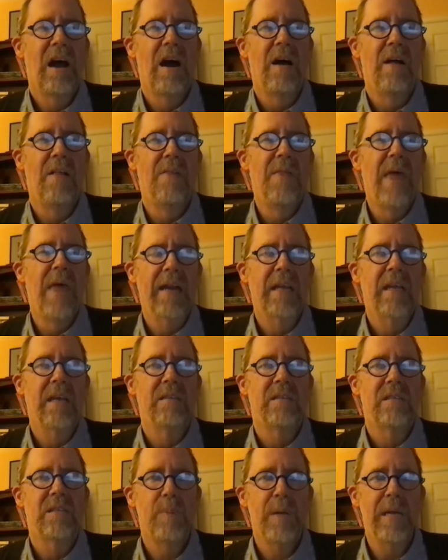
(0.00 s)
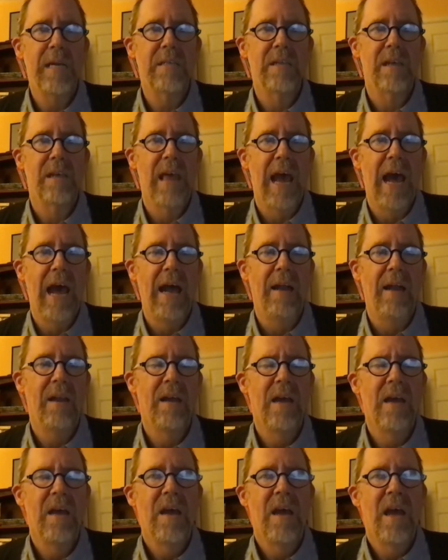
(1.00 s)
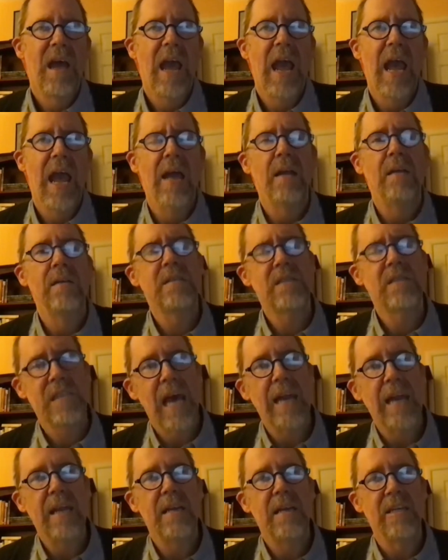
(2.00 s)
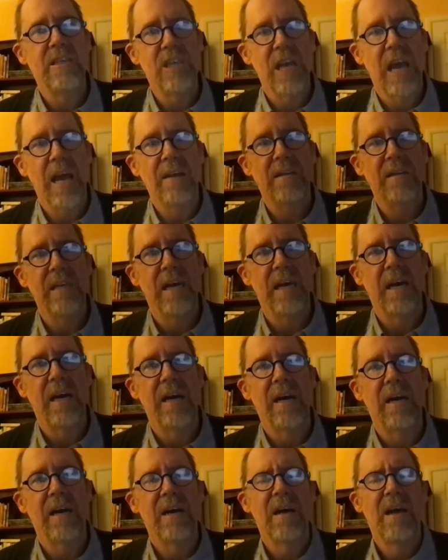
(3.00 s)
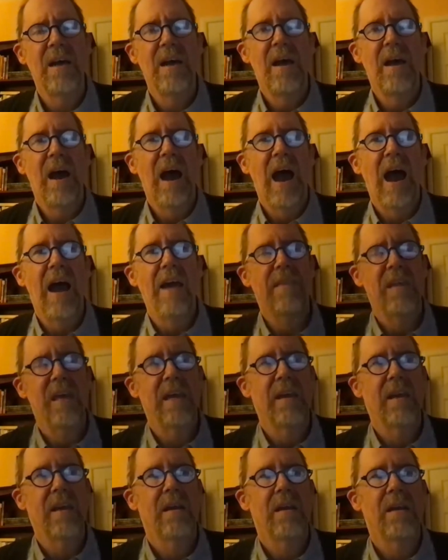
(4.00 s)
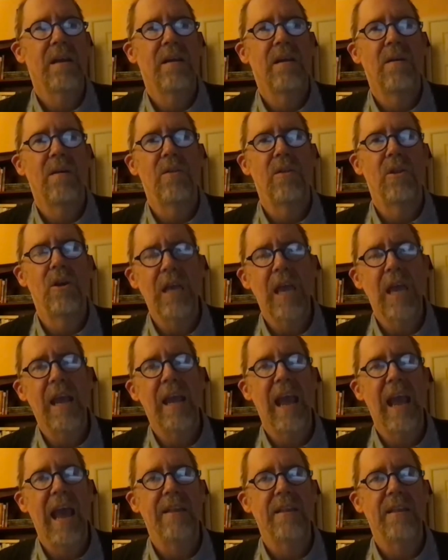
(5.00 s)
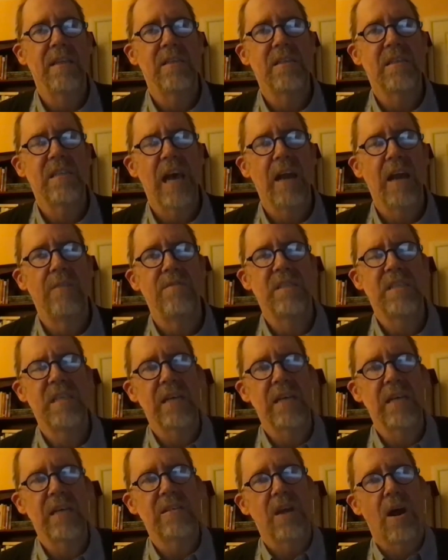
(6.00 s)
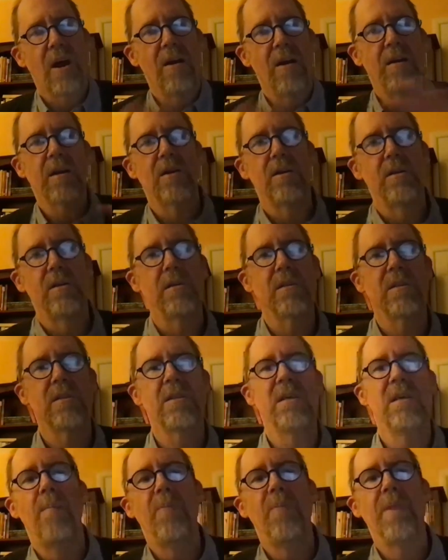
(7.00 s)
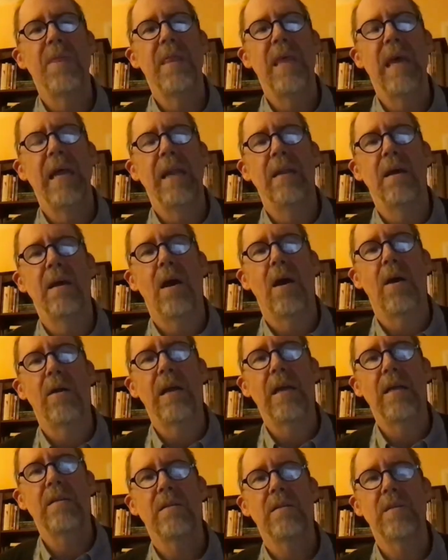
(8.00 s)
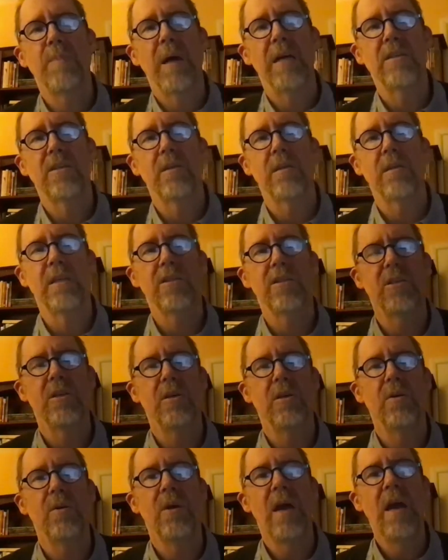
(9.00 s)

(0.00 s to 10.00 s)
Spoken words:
that can speak to that and set an agenda. I think looking at this set of 6 articles that are in the special issue